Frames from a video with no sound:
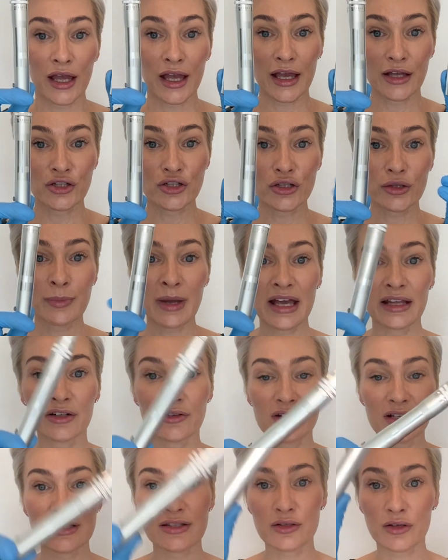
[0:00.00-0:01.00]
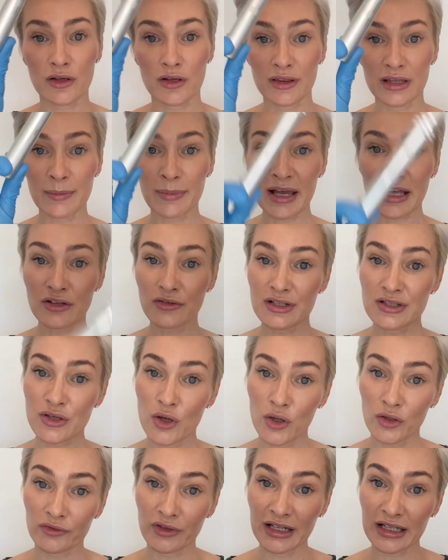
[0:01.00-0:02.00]
two batteries. So the battery is
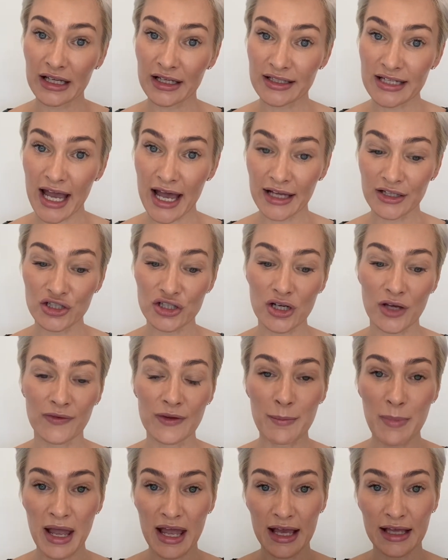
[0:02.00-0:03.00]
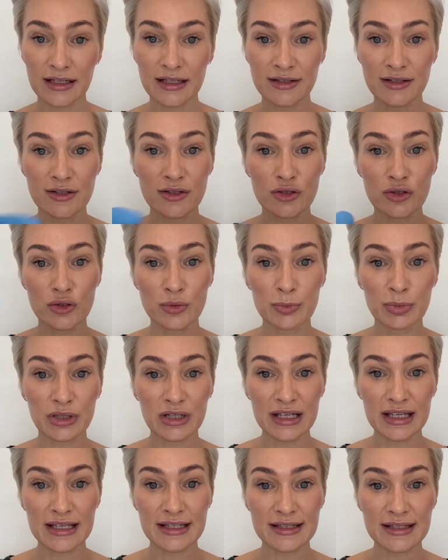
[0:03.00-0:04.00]
already attached on the pen. It's super
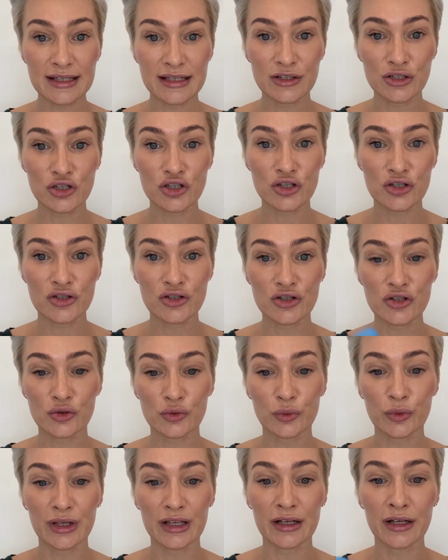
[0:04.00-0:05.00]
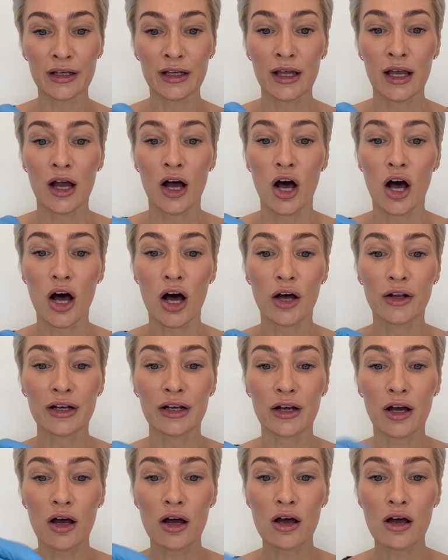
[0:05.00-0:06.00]
easy to just screw it on and
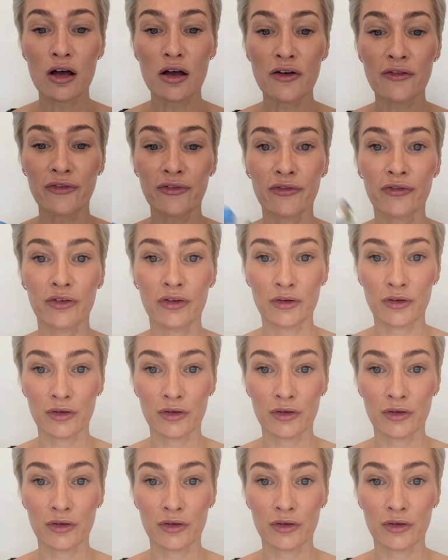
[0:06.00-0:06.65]
off.